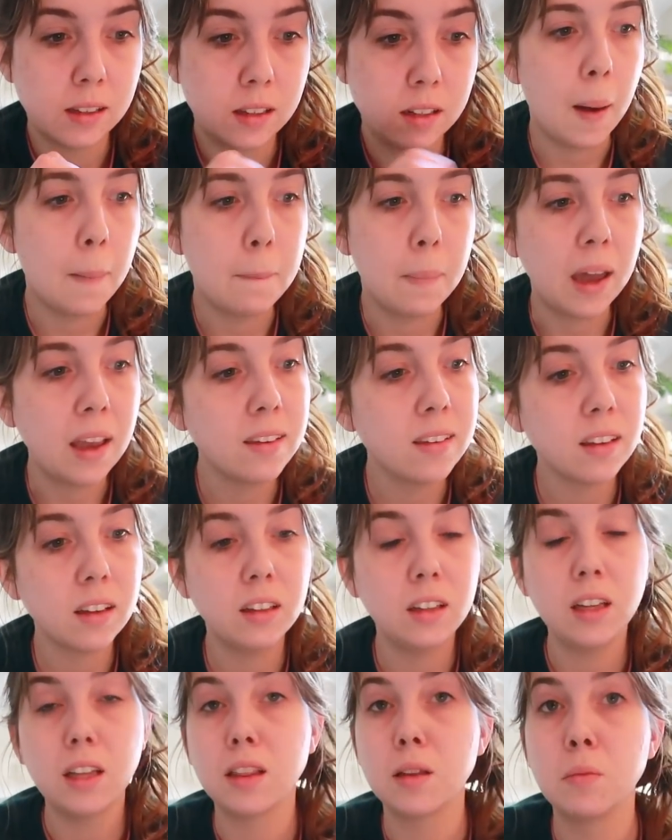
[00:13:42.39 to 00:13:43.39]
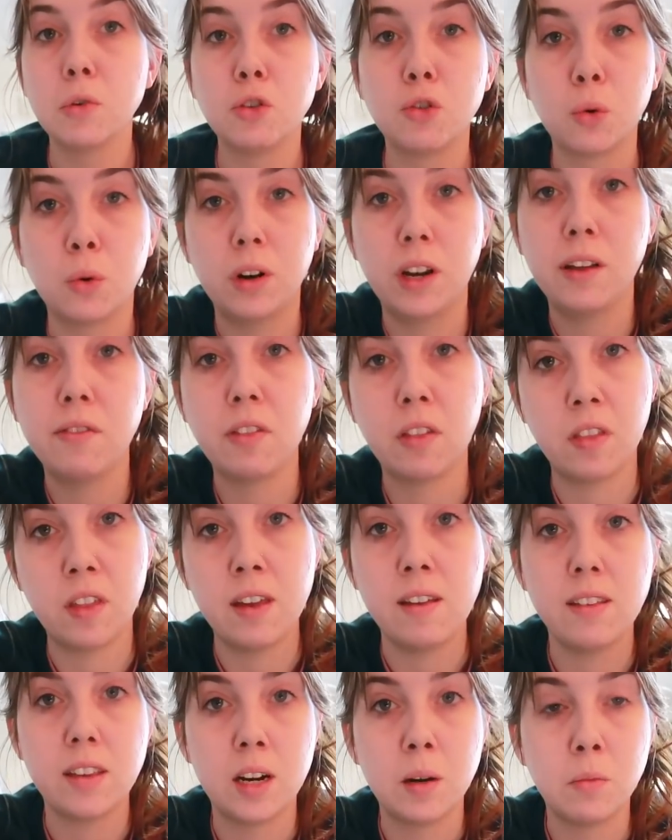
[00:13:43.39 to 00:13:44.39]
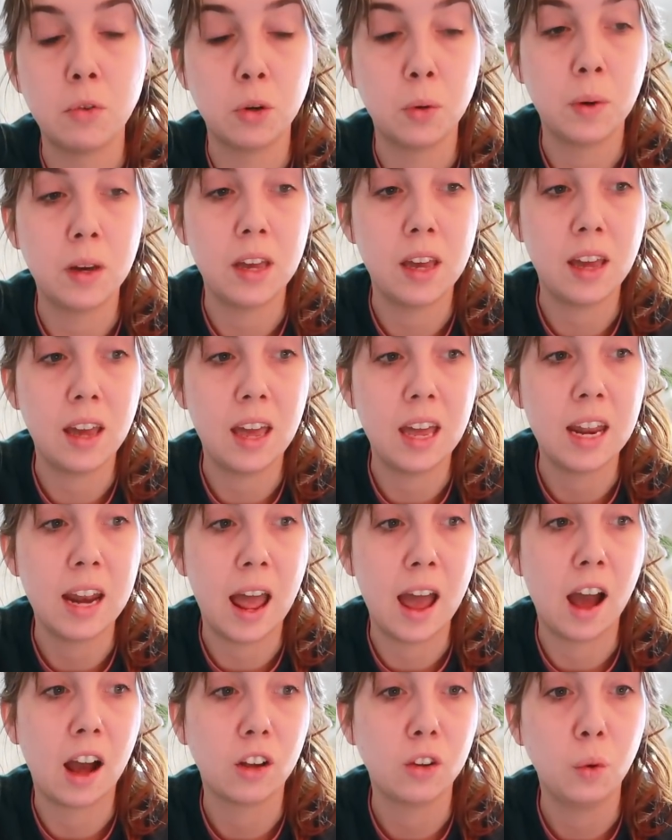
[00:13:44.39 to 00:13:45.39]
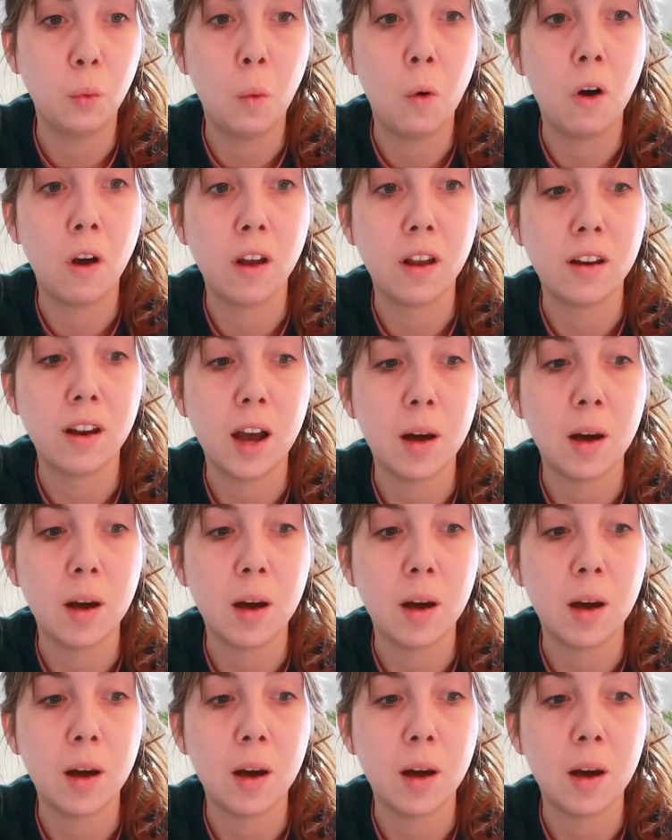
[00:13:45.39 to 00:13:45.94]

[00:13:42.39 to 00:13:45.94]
And basically the majority of the things that I'm doing in act one,